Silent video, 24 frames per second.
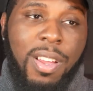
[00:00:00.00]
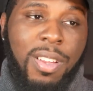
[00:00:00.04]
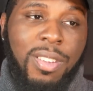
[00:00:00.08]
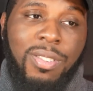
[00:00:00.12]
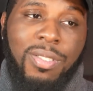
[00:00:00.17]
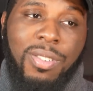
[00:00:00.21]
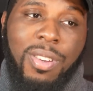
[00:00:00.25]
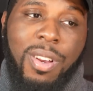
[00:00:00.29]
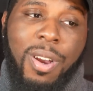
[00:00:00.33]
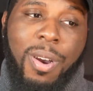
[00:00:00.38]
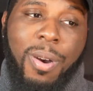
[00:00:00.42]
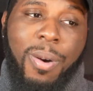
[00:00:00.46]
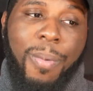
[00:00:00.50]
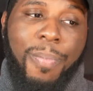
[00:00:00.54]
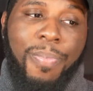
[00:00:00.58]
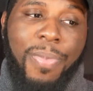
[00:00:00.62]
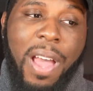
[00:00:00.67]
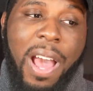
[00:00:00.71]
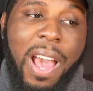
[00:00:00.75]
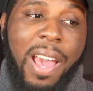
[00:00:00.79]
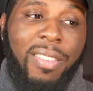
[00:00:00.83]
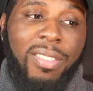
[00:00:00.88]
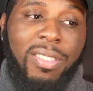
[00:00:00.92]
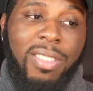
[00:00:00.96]
So
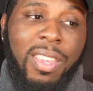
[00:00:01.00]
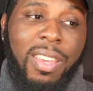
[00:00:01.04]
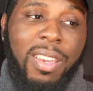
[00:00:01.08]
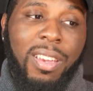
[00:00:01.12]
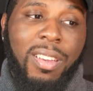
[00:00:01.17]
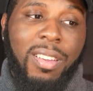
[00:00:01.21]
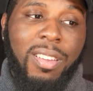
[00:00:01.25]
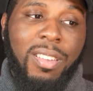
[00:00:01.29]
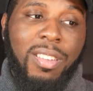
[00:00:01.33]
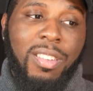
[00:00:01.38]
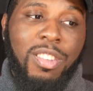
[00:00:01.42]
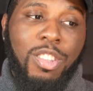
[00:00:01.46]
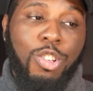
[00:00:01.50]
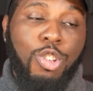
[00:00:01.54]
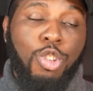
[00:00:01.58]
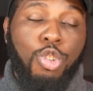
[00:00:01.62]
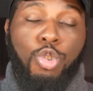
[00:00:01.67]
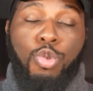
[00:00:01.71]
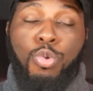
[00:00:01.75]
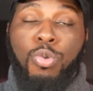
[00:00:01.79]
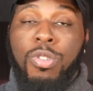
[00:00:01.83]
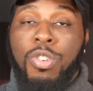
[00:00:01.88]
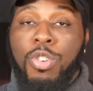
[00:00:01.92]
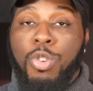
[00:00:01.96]
I think the
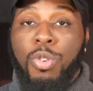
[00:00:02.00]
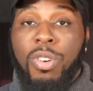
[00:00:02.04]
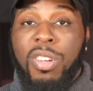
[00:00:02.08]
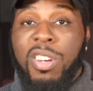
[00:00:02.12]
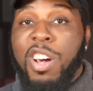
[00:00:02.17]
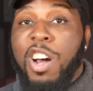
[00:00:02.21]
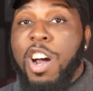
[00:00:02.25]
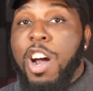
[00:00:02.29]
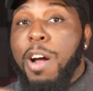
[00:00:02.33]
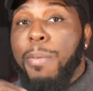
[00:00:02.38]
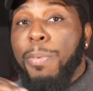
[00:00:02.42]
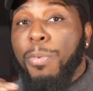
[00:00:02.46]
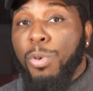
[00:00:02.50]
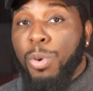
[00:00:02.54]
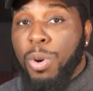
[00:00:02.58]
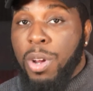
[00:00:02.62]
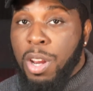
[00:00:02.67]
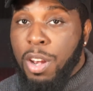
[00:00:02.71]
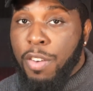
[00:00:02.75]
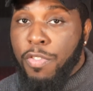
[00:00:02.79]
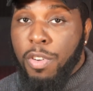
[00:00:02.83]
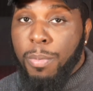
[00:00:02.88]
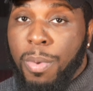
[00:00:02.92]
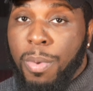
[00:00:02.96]
sooner you can
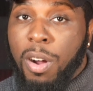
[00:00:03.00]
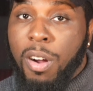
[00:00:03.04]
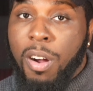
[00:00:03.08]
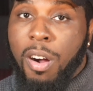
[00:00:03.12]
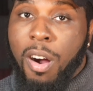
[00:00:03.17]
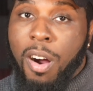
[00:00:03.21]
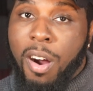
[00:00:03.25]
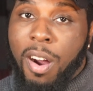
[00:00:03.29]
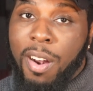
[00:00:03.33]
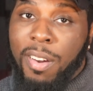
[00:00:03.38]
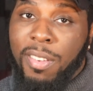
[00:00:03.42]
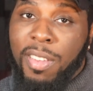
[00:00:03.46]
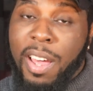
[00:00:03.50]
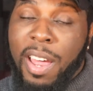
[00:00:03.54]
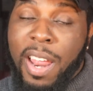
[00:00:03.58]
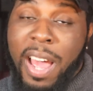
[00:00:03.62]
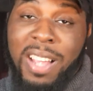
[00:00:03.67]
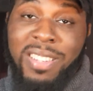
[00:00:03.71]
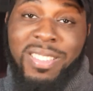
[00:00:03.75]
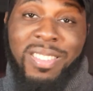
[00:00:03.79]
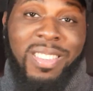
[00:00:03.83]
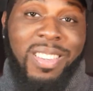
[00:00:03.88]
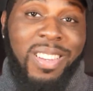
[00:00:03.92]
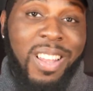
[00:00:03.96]
upgrade a car that
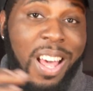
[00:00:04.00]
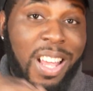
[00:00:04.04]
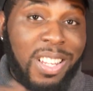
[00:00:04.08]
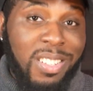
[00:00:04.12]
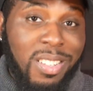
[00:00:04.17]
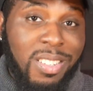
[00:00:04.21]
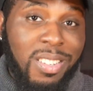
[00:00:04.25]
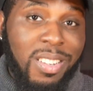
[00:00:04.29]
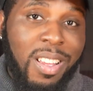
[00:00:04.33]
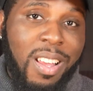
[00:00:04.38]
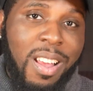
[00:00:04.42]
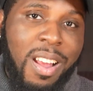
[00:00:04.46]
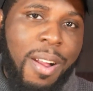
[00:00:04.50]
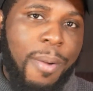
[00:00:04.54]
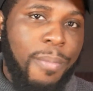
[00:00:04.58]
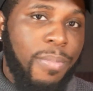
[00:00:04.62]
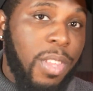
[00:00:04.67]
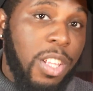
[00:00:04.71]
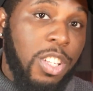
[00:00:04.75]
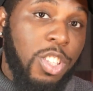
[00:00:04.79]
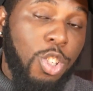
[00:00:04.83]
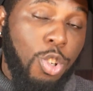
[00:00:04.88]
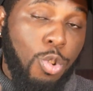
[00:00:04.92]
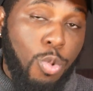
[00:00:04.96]
has less
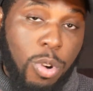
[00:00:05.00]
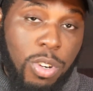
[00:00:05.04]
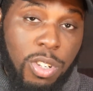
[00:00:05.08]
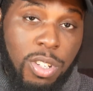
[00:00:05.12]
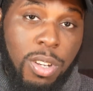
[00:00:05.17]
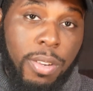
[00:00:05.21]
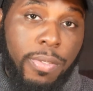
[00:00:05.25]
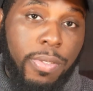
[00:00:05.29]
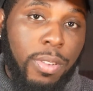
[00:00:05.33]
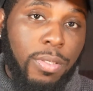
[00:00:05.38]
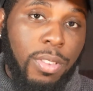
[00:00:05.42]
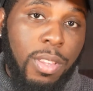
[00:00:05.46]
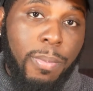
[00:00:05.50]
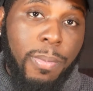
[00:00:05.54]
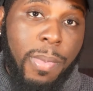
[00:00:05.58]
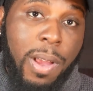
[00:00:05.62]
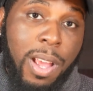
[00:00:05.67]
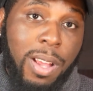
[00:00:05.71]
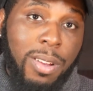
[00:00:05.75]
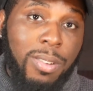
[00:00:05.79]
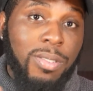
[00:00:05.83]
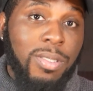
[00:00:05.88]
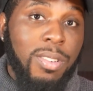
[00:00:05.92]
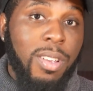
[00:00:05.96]
than 250
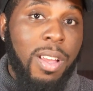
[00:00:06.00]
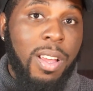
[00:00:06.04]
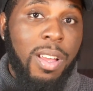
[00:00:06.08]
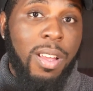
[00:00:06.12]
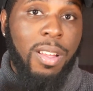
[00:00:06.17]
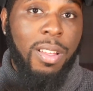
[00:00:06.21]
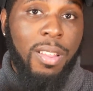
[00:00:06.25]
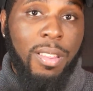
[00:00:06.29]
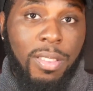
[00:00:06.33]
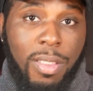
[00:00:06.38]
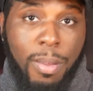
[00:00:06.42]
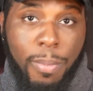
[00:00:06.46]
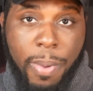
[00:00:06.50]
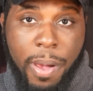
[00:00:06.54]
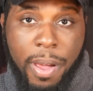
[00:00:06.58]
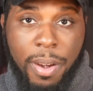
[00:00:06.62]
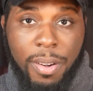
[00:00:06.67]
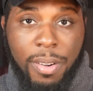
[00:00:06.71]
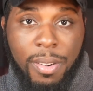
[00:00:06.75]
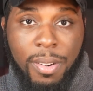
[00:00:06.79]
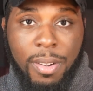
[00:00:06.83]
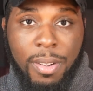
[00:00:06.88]
miles, the better.